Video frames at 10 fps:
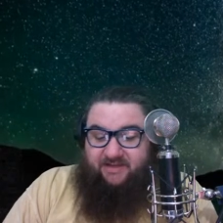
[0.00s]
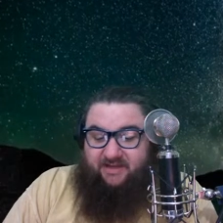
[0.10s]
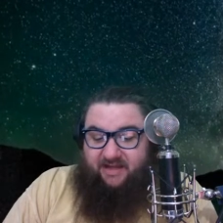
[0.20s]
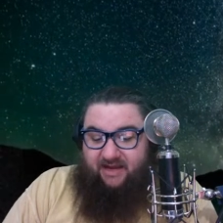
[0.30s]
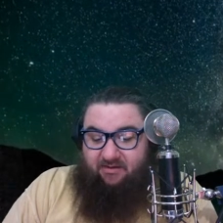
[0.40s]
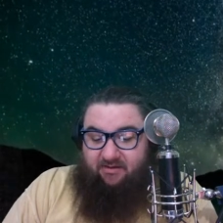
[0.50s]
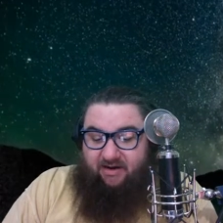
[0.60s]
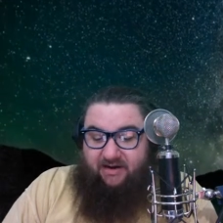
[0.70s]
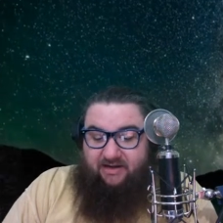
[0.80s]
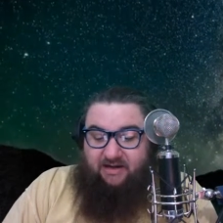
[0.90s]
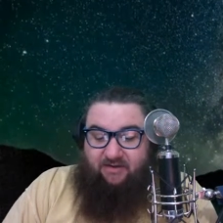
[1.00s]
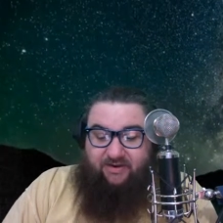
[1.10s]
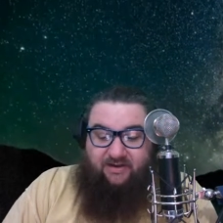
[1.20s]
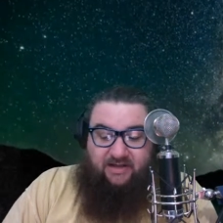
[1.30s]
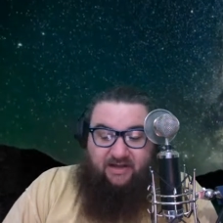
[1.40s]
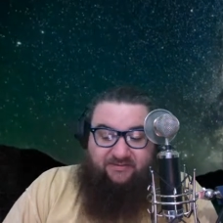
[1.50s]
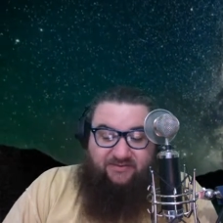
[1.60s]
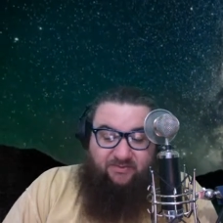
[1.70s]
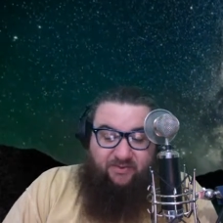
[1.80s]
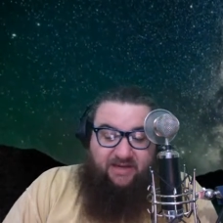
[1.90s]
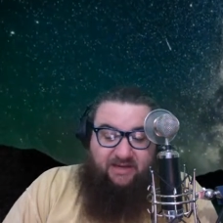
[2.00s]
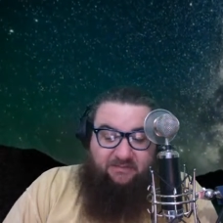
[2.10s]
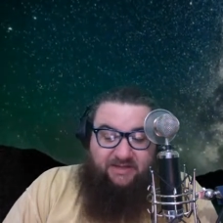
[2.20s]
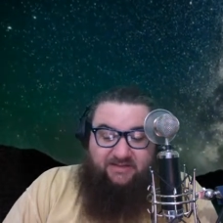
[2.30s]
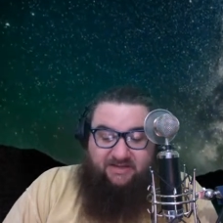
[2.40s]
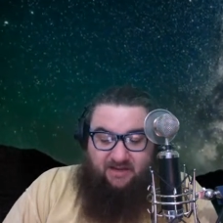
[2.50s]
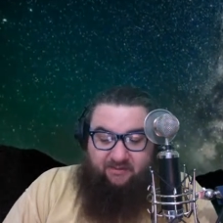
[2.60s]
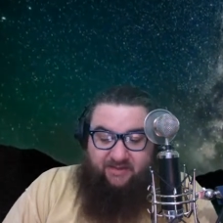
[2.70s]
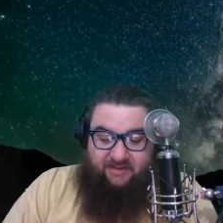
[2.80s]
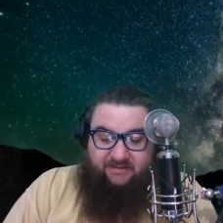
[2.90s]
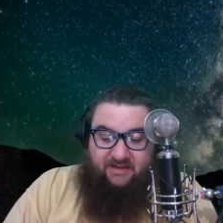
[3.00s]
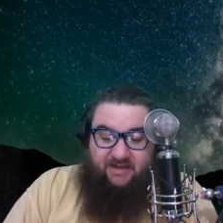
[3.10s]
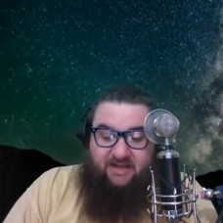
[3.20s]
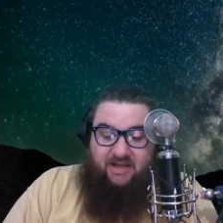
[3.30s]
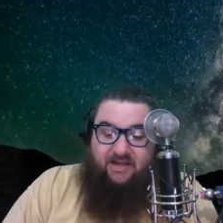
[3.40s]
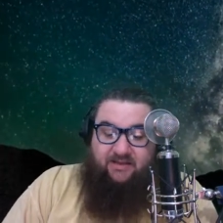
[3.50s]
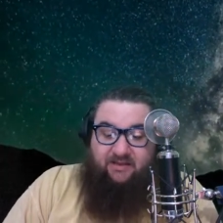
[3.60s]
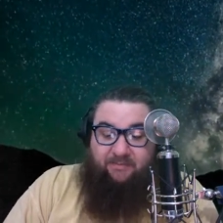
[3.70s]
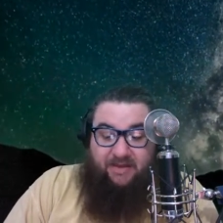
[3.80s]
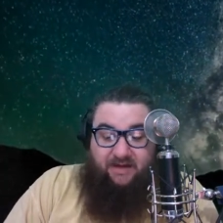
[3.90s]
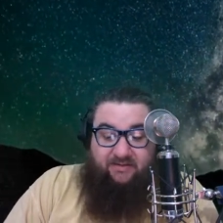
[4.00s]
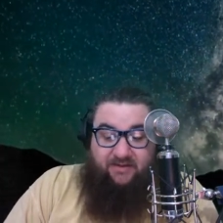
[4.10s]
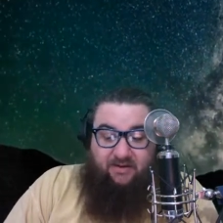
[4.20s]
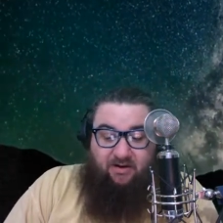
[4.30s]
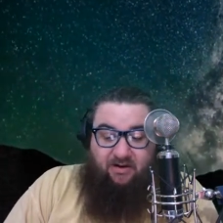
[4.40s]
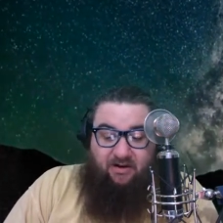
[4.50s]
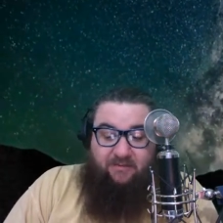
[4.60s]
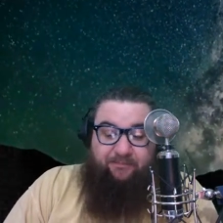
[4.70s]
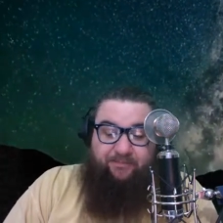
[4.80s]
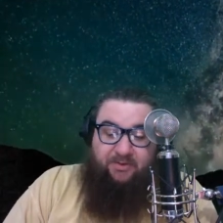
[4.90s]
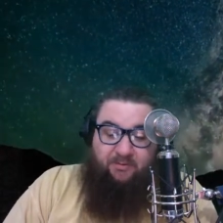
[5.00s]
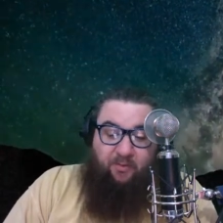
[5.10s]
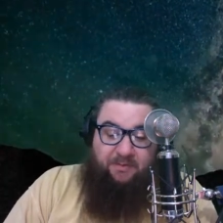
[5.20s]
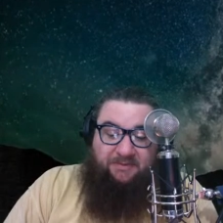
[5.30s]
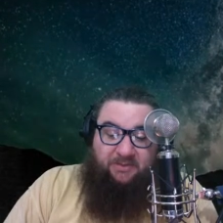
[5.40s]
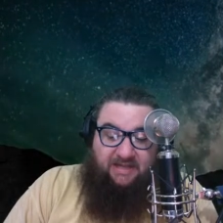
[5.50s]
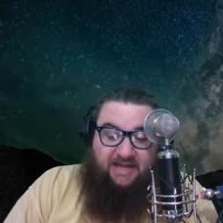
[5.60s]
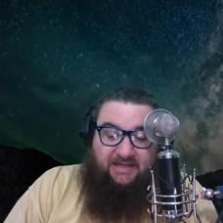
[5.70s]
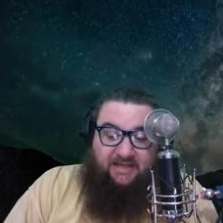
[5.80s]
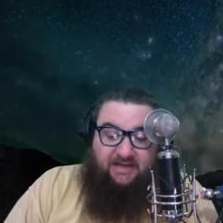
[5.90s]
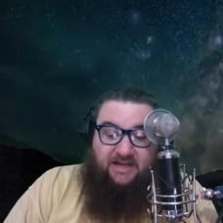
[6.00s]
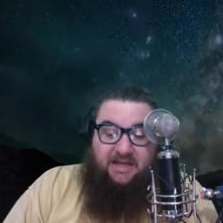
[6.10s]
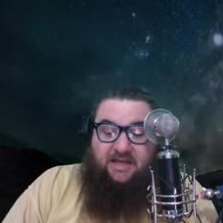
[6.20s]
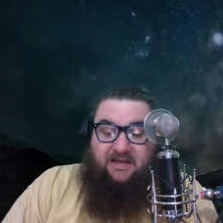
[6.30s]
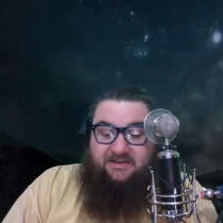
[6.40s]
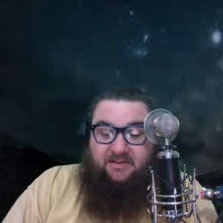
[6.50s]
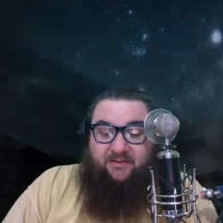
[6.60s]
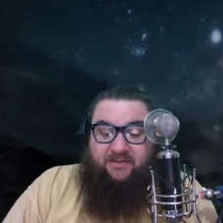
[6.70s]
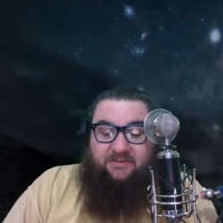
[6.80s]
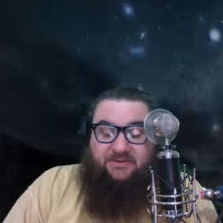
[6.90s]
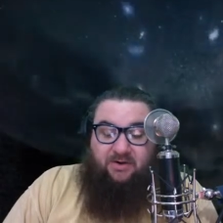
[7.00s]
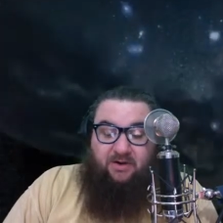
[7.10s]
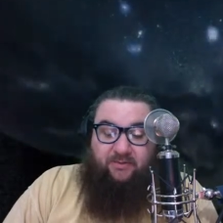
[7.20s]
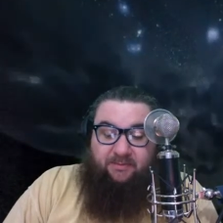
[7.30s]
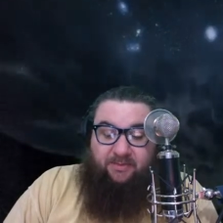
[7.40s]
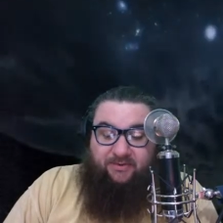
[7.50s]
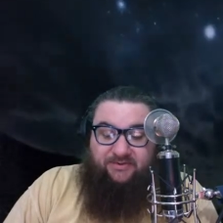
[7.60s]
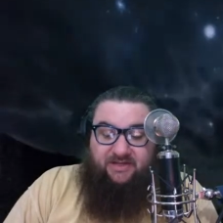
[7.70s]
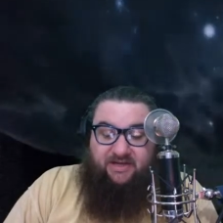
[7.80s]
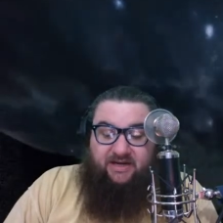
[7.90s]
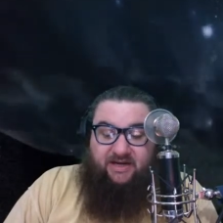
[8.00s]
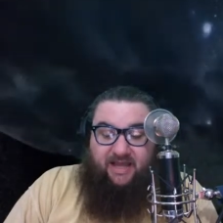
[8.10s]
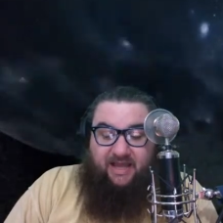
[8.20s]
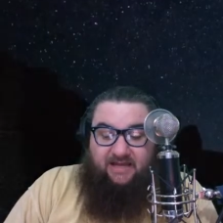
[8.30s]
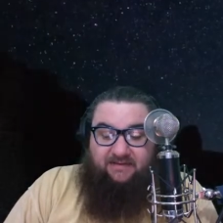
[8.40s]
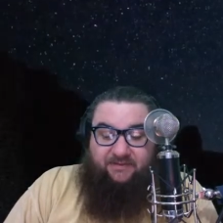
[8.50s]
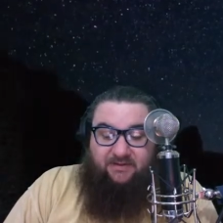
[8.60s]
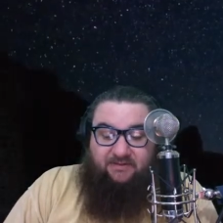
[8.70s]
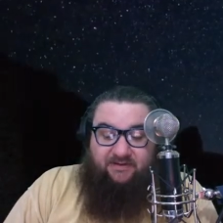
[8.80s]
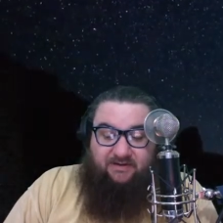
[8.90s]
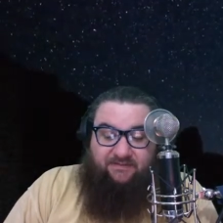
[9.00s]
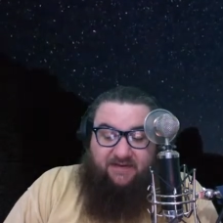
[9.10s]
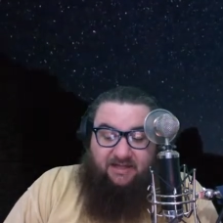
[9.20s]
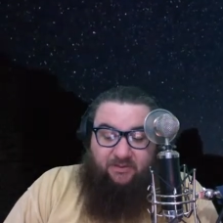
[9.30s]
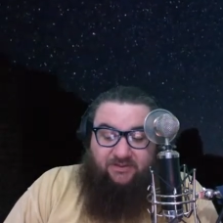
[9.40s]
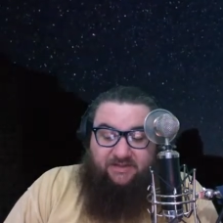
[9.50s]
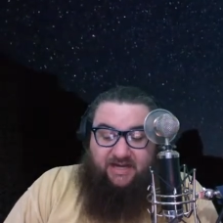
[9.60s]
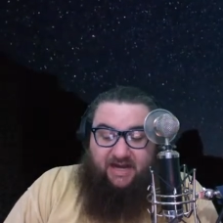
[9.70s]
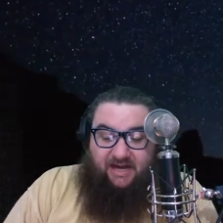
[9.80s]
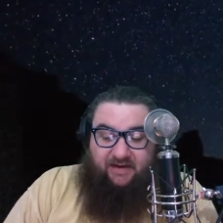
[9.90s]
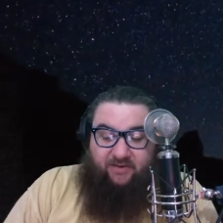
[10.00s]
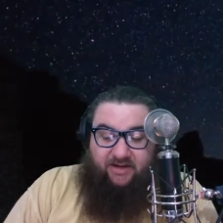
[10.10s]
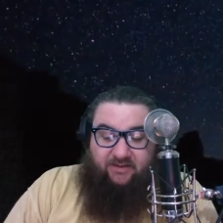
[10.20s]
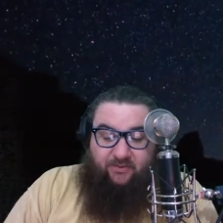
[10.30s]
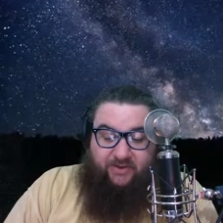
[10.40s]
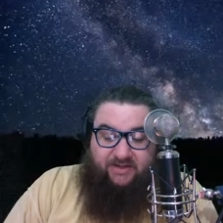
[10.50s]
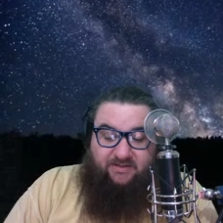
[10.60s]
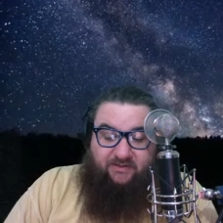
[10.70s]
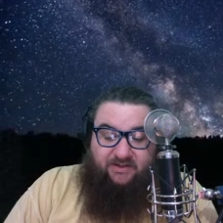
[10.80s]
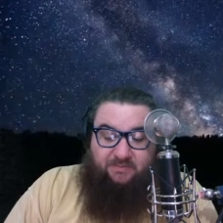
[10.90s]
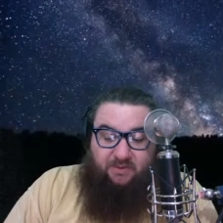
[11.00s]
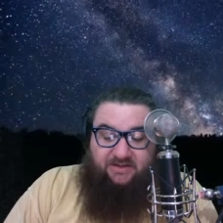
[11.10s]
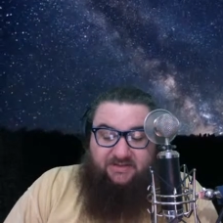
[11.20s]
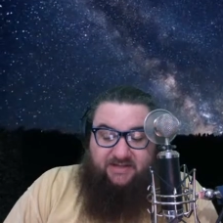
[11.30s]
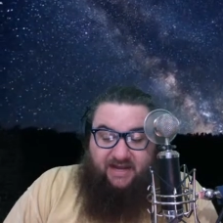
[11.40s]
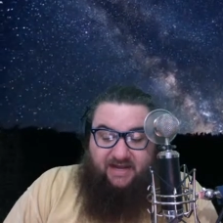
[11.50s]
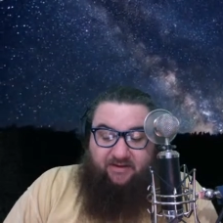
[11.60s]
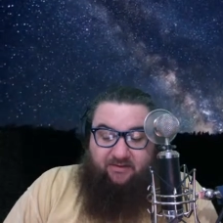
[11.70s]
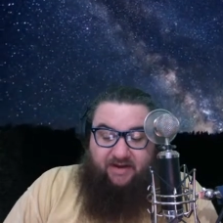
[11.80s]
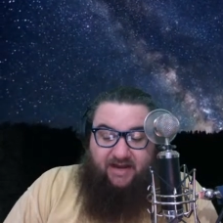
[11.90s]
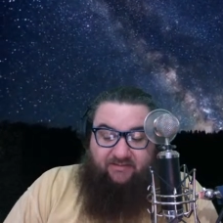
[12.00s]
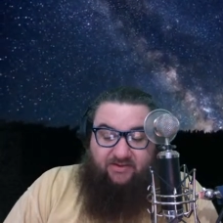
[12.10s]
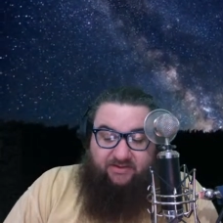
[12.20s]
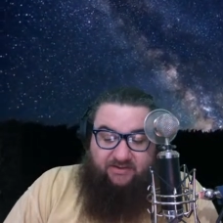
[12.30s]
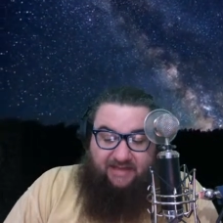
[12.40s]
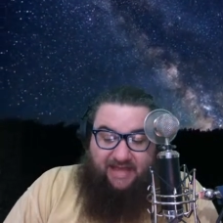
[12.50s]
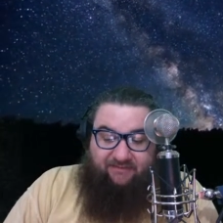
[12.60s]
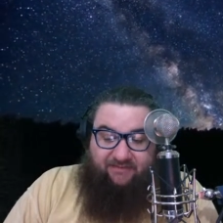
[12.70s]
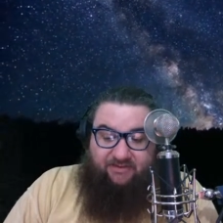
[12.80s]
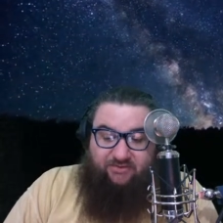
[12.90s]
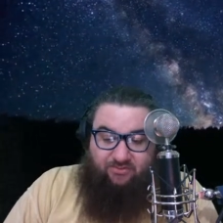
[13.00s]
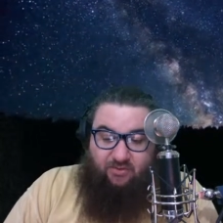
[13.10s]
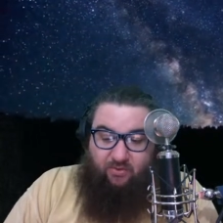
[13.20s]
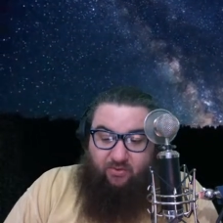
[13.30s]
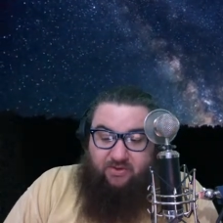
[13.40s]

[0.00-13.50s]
they ain't great, and I'll get a lot of swing and miss comments. The better they are, the more people like it. Some of them start reposting it, and a handful of their followers get angry, and the rest of us watch the anger and have a good laugh at the troll.